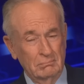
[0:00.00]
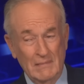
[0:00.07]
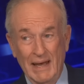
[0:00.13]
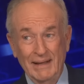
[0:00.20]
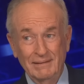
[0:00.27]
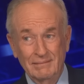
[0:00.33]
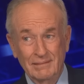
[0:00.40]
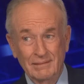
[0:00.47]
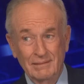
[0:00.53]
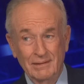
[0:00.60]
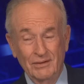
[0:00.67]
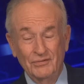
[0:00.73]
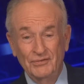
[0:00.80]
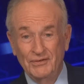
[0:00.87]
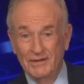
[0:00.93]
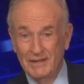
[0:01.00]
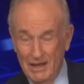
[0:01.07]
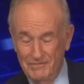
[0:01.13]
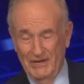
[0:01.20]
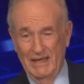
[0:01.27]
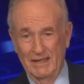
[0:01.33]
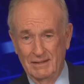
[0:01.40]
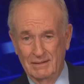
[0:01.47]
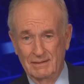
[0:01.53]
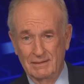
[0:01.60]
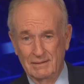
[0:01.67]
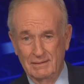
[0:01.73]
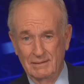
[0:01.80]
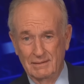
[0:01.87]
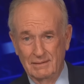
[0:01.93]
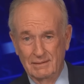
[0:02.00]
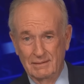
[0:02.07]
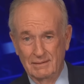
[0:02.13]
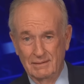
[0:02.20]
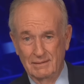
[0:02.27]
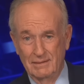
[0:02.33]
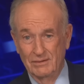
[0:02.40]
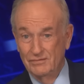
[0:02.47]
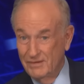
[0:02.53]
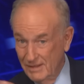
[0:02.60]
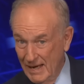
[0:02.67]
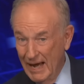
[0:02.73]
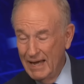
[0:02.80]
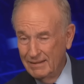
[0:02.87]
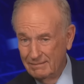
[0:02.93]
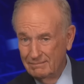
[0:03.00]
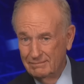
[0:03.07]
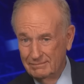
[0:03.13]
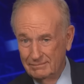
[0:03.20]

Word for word: That is significant. Is it not?